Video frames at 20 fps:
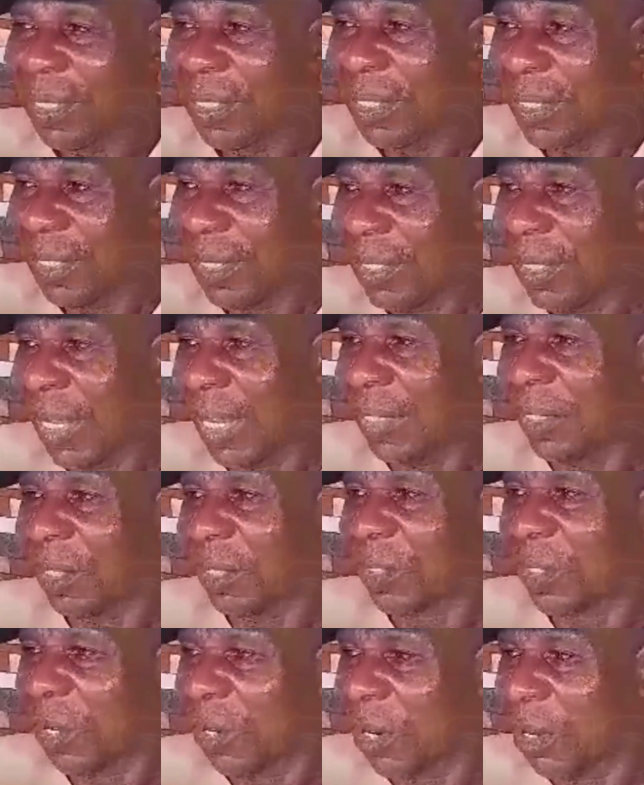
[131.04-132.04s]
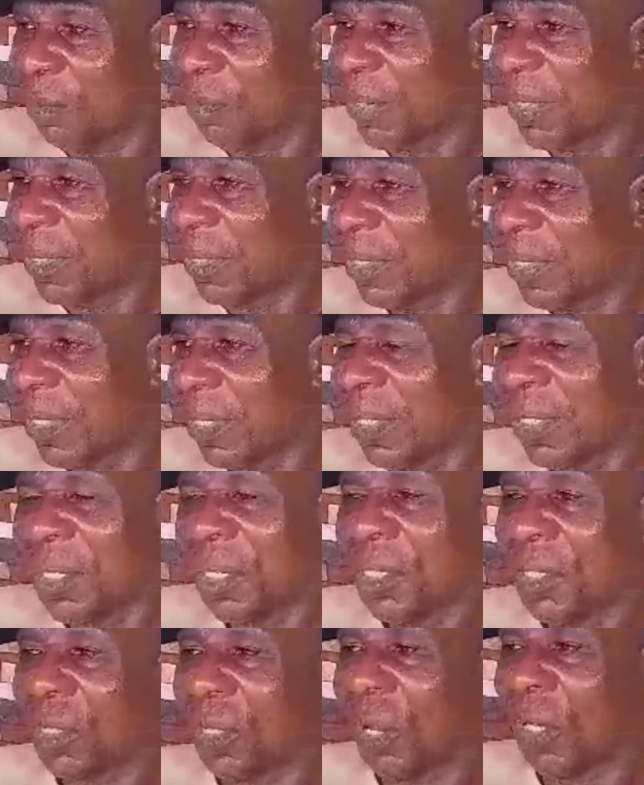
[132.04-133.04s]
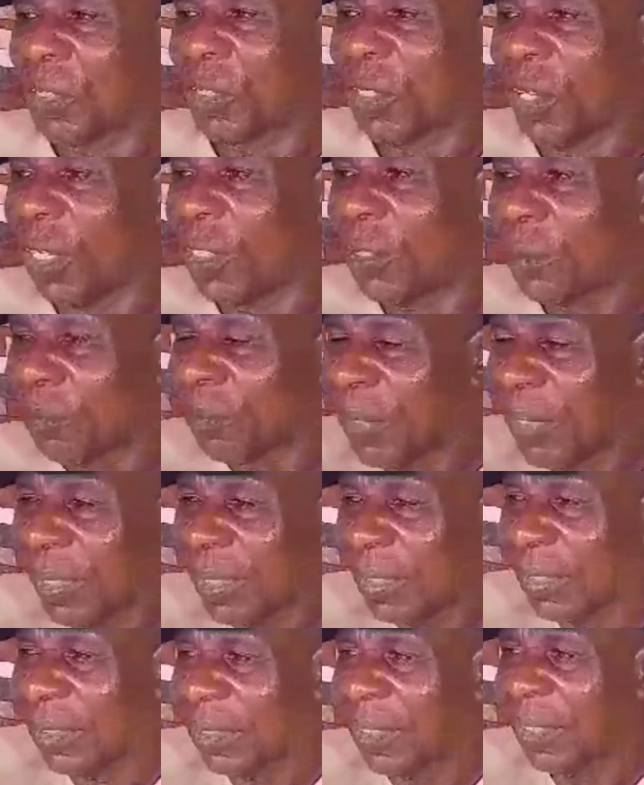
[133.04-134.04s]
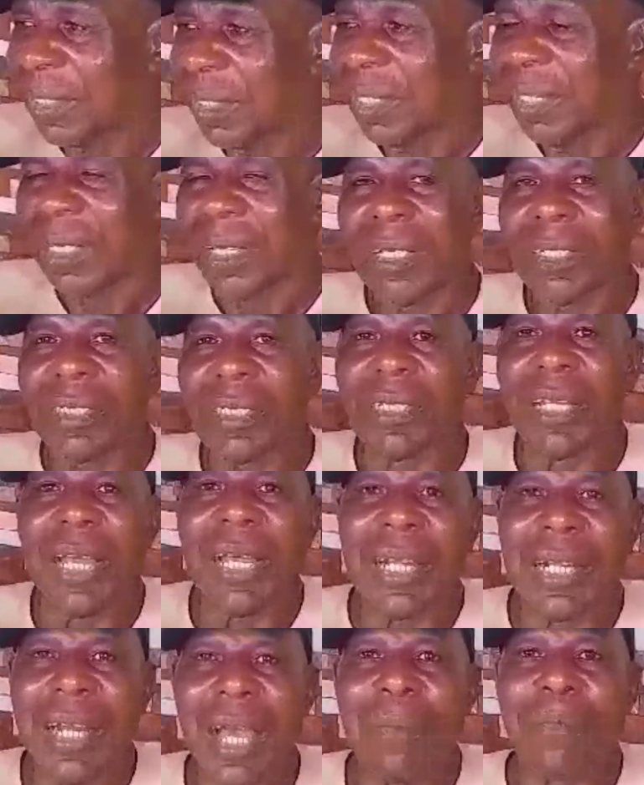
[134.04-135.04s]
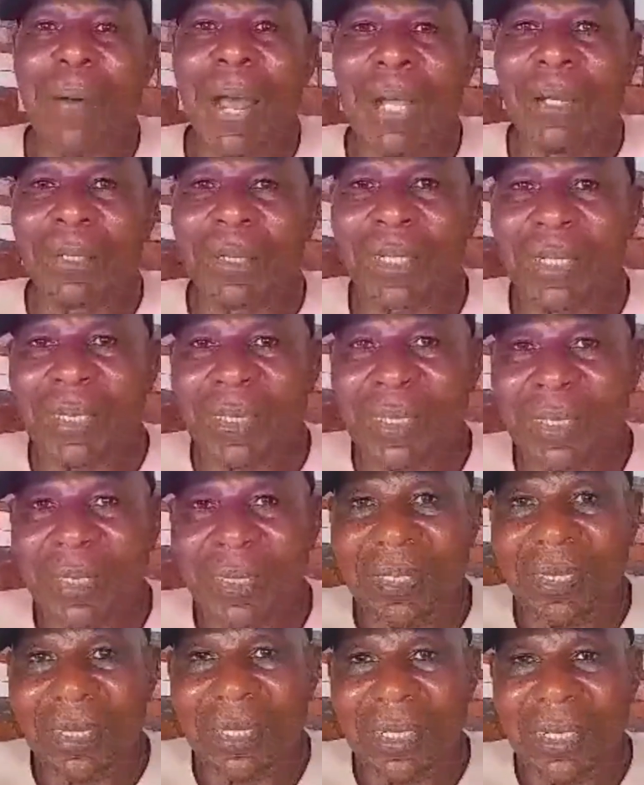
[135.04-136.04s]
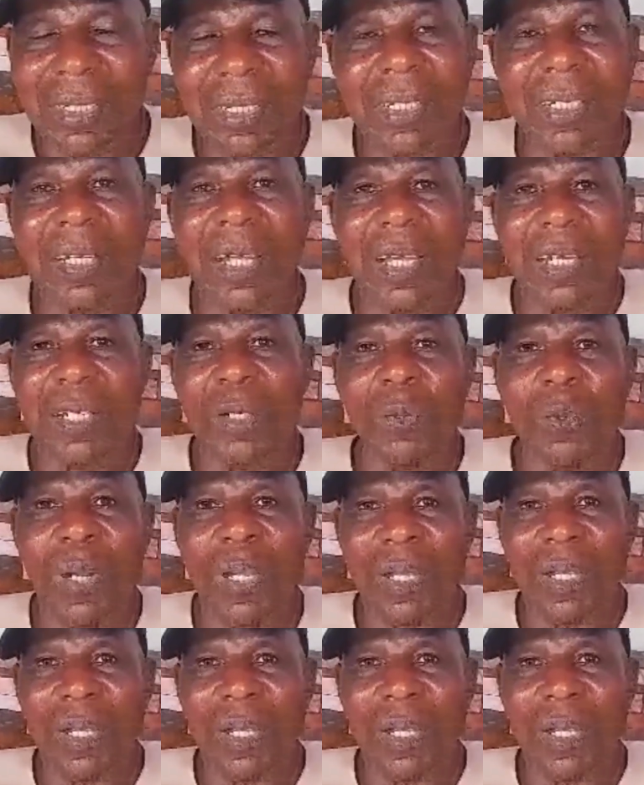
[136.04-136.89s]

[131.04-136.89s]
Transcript: That autonomy does not mean tearing apart in any way.